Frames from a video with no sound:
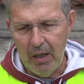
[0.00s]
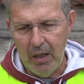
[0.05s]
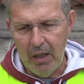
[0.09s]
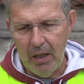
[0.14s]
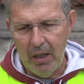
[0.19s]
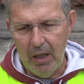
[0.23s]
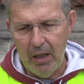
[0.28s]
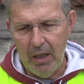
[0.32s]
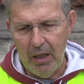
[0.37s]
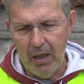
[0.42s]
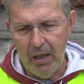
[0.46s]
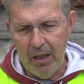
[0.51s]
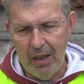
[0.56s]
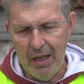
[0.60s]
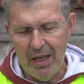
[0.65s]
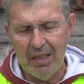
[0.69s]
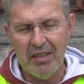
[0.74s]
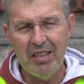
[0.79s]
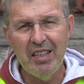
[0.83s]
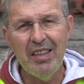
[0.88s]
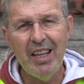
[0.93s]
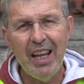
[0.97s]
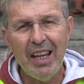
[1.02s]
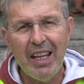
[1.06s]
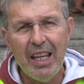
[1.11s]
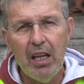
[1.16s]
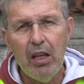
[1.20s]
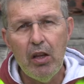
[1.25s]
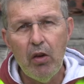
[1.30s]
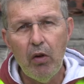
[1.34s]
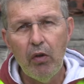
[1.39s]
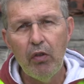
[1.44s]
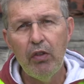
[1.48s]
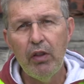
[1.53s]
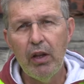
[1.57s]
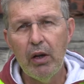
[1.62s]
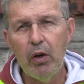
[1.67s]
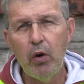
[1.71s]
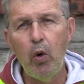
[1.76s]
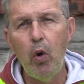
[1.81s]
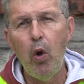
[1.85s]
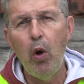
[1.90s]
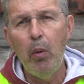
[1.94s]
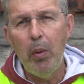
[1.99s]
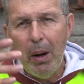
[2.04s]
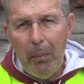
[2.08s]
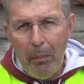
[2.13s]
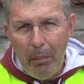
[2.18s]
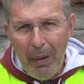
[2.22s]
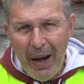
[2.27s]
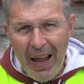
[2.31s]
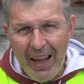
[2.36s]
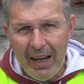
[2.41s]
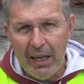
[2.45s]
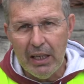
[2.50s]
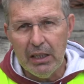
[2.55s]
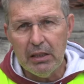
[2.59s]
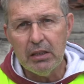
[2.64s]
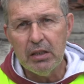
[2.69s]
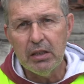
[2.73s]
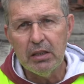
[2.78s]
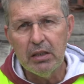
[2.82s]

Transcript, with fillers: uh, just in the key of the global planet,